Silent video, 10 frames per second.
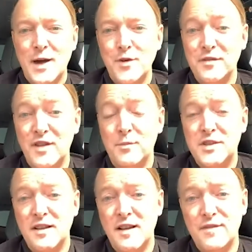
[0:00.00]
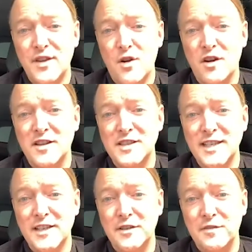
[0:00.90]
and we developed a VR
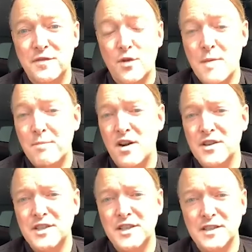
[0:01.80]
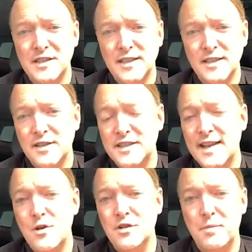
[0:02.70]
casino for Empire City Casino
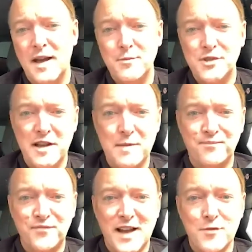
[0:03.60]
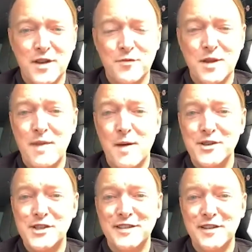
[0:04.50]
that's now owned by MGM. And we
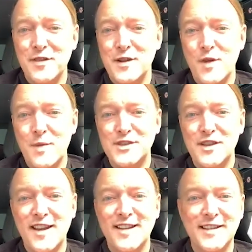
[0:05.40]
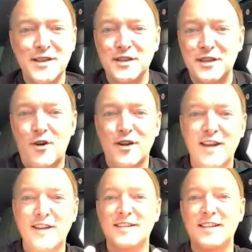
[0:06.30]
published it on their website, and you could log
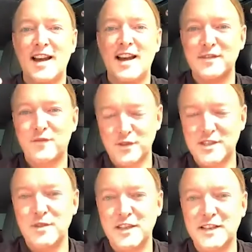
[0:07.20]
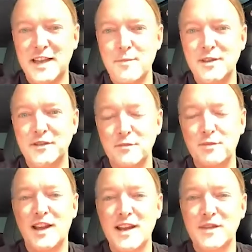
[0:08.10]
in for simulated gaming. You
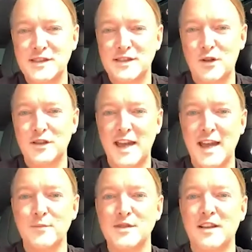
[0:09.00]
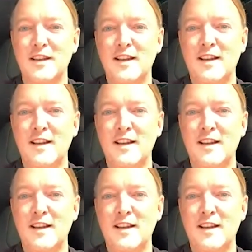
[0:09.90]
could play these slot games,